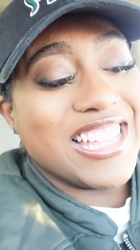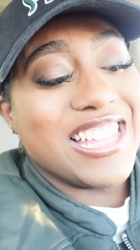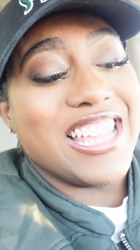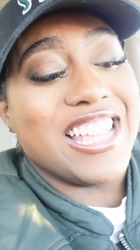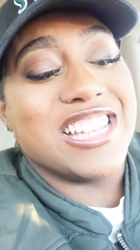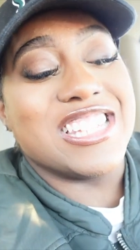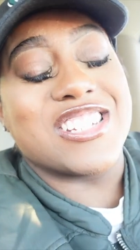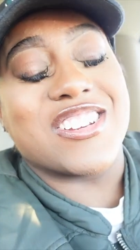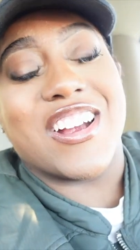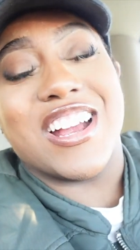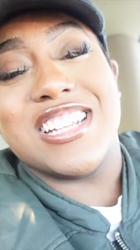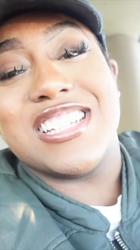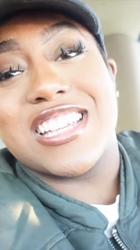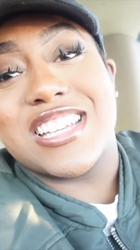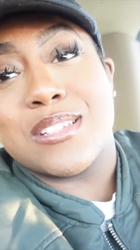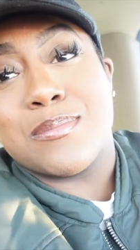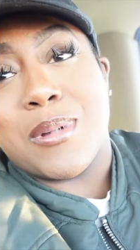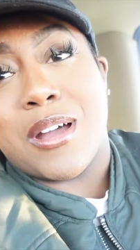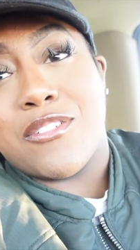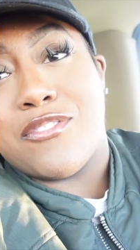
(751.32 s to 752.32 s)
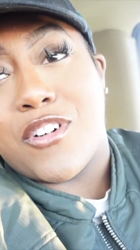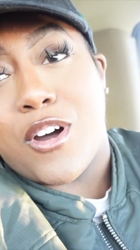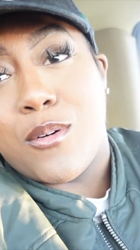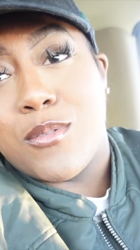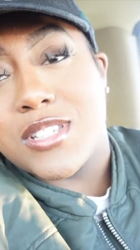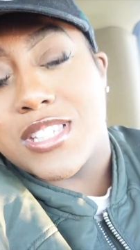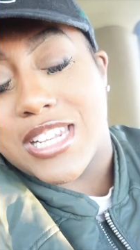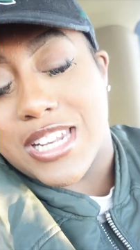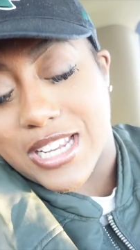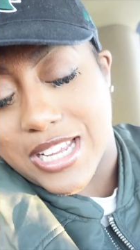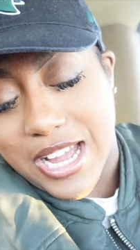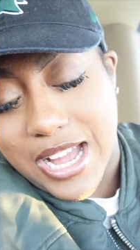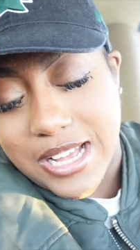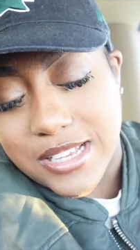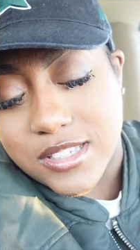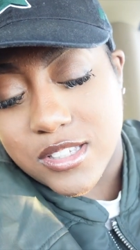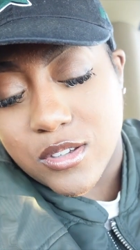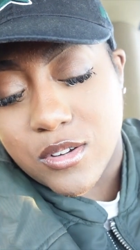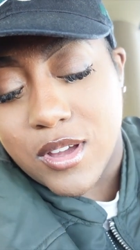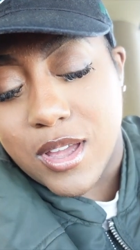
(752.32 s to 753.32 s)
it's crazy because my phone was in the
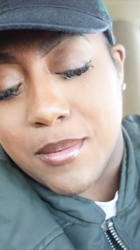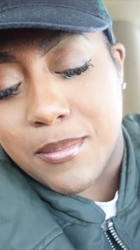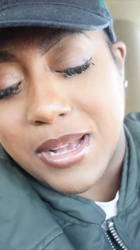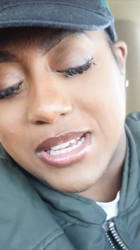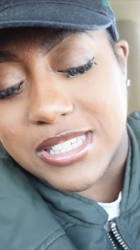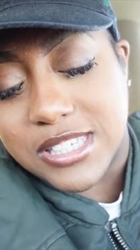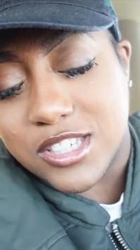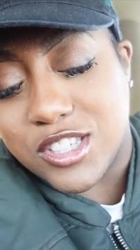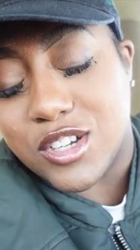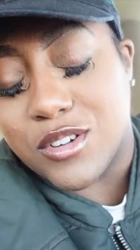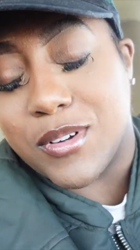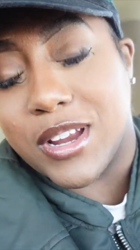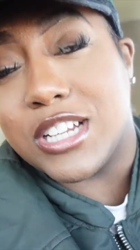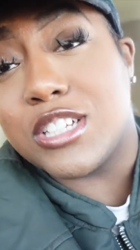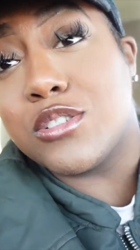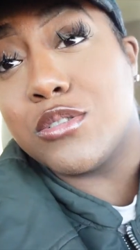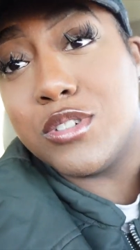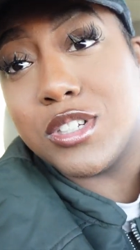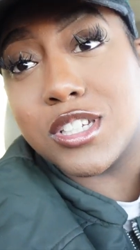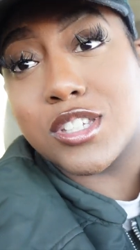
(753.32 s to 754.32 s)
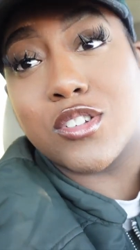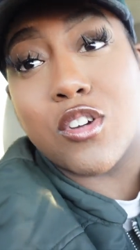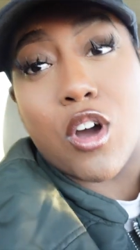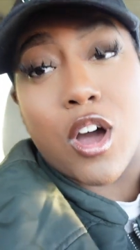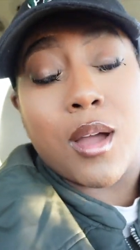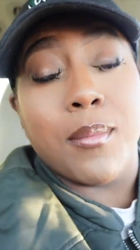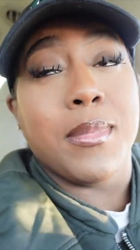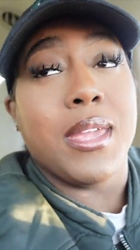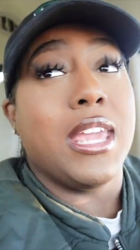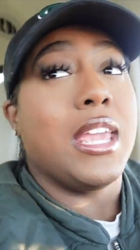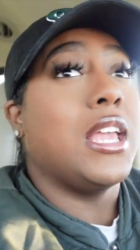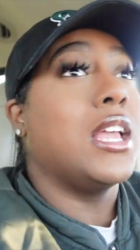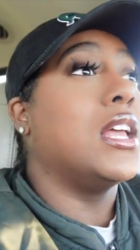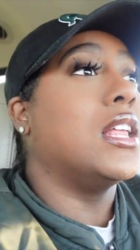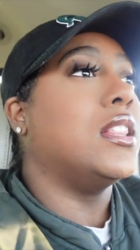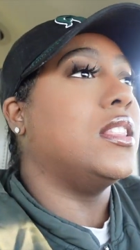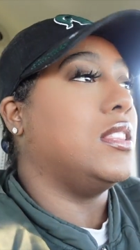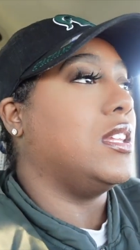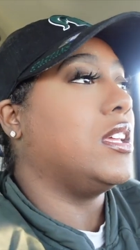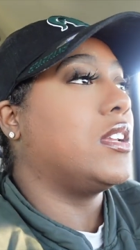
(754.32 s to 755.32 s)
console and my sister Rachel, who just called me,
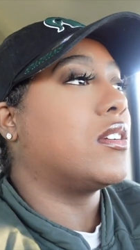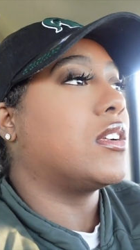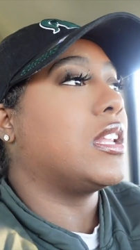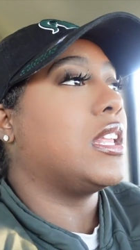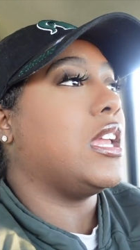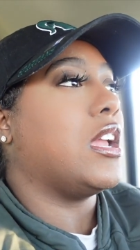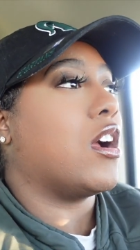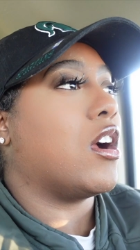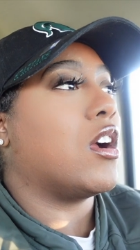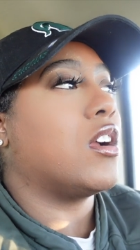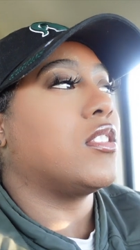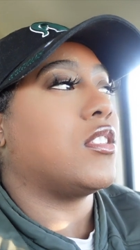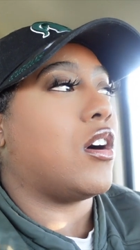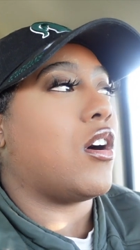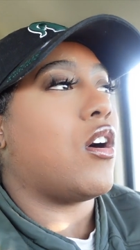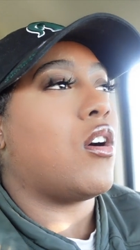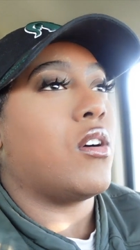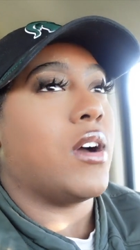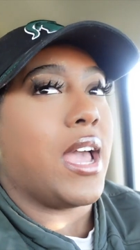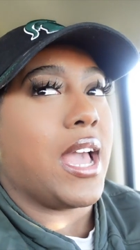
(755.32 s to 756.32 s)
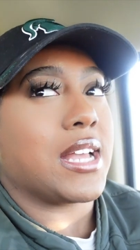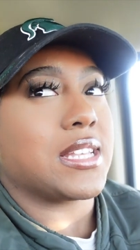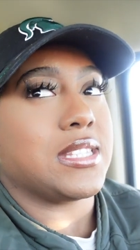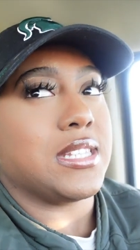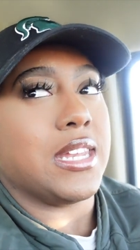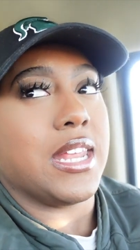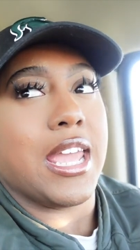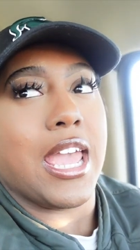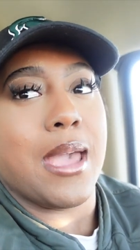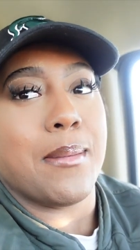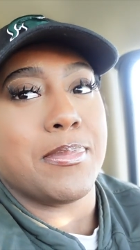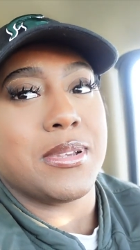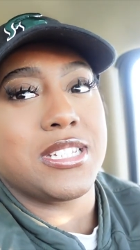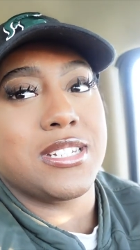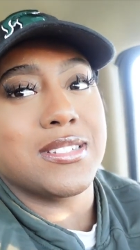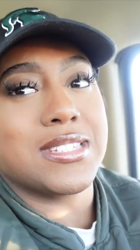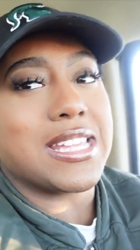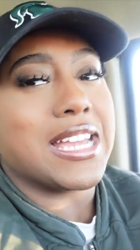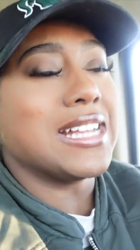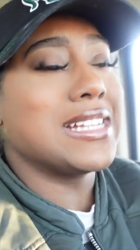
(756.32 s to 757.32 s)
literally heard the whole accident happen. She
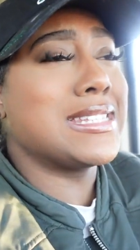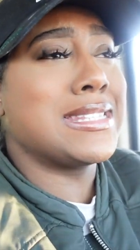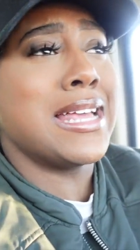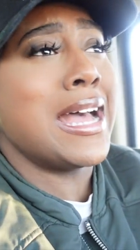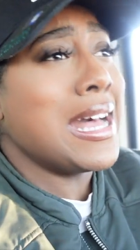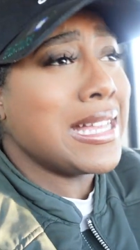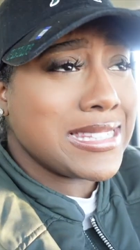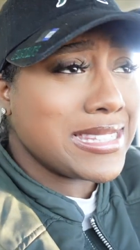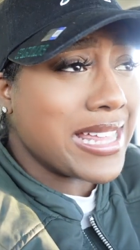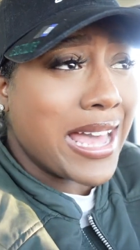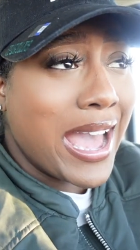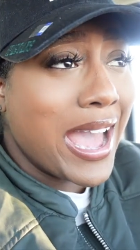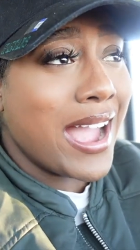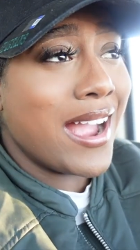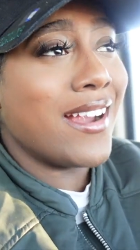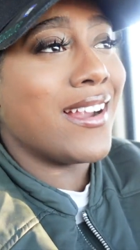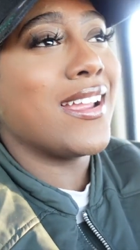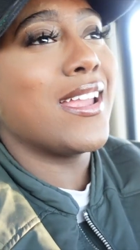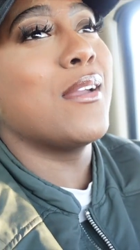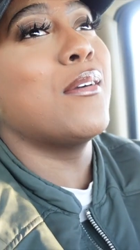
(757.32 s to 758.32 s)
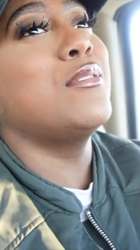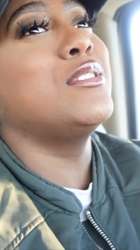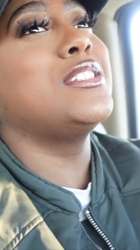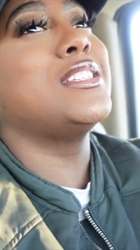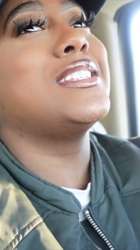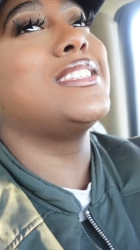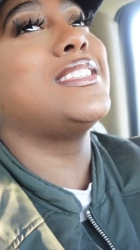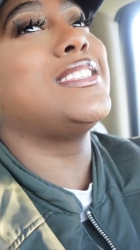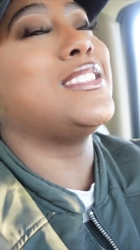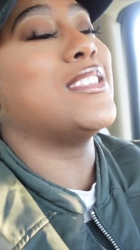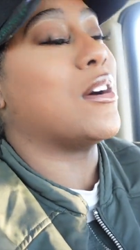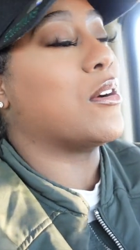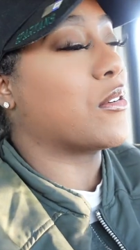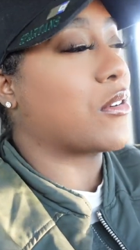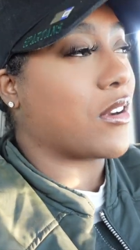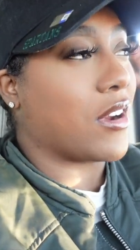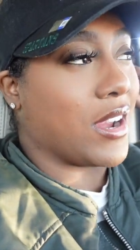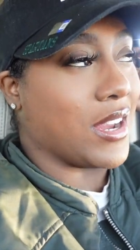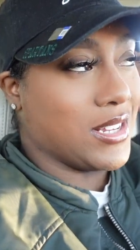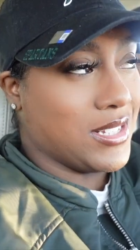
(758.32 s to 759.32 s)
was like, sister! It was just so
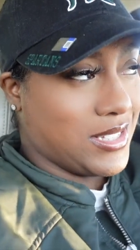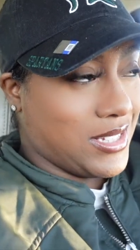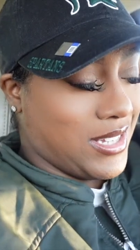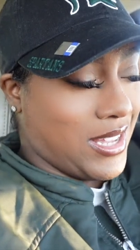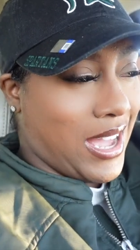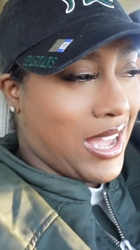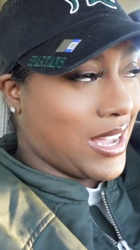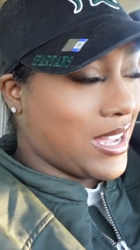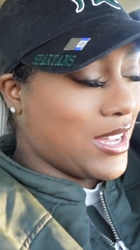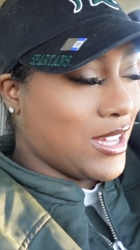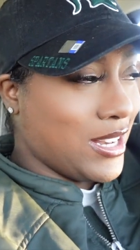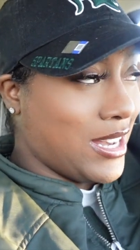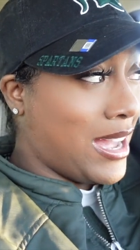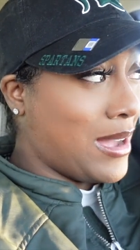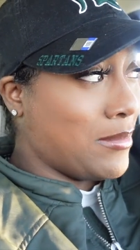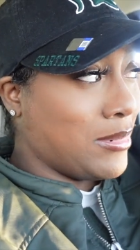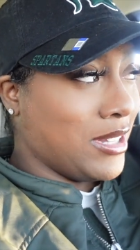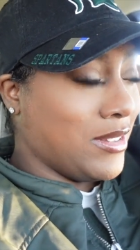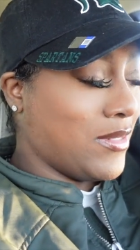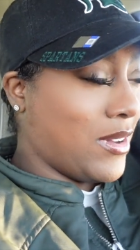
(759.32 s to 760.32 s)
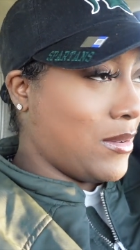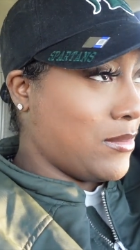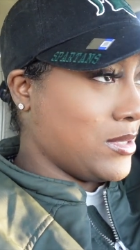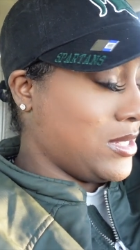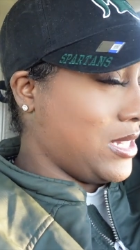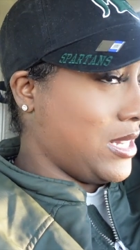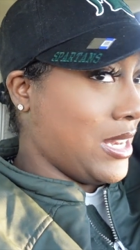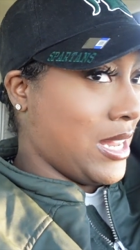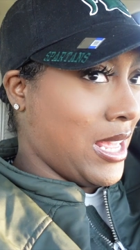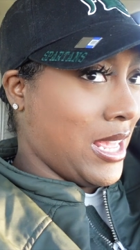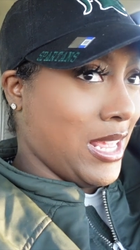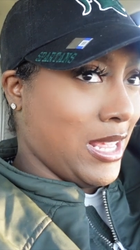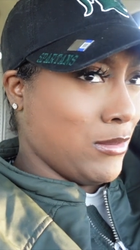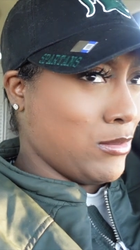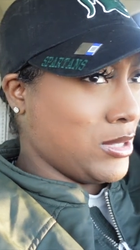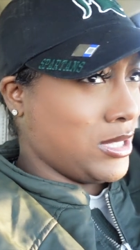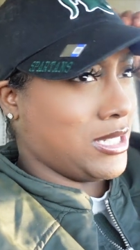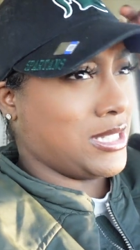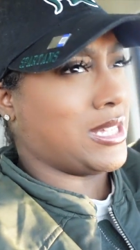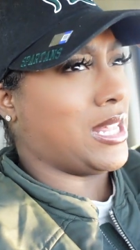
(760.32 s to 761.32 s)
crazy. I could not believe I was in that. It
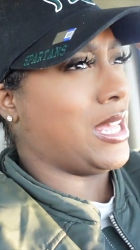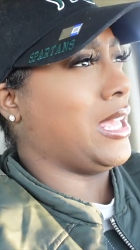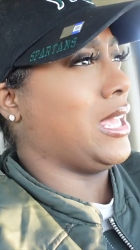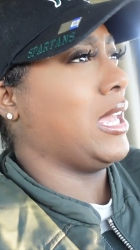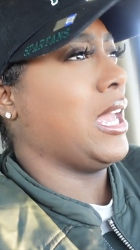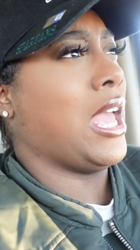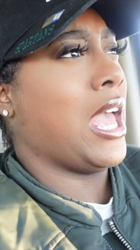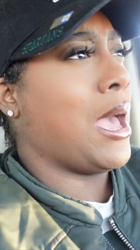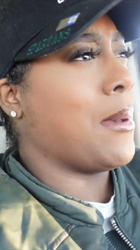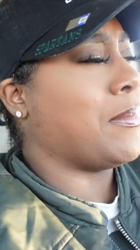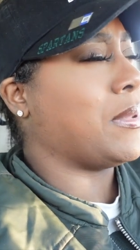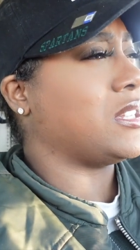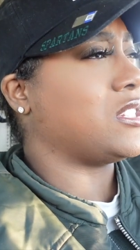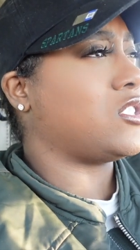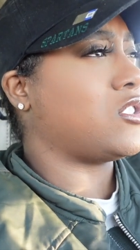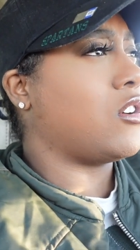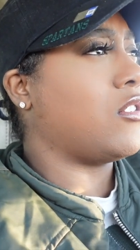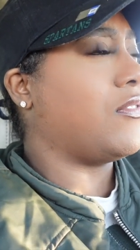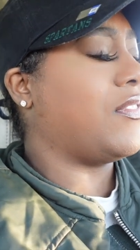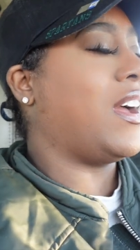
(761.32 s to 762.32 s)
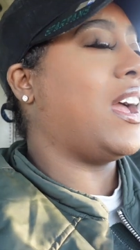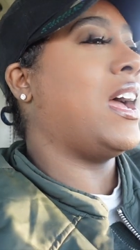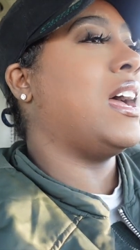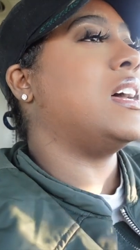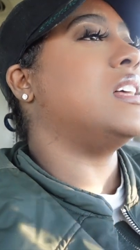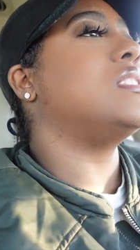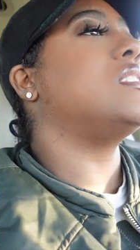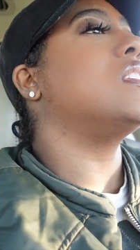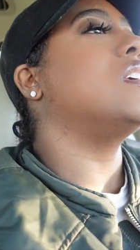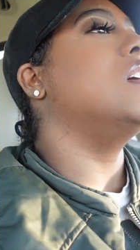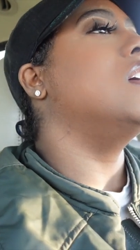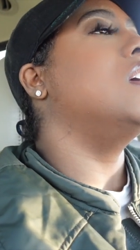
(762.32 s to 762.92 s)
was just like, it happened so fast.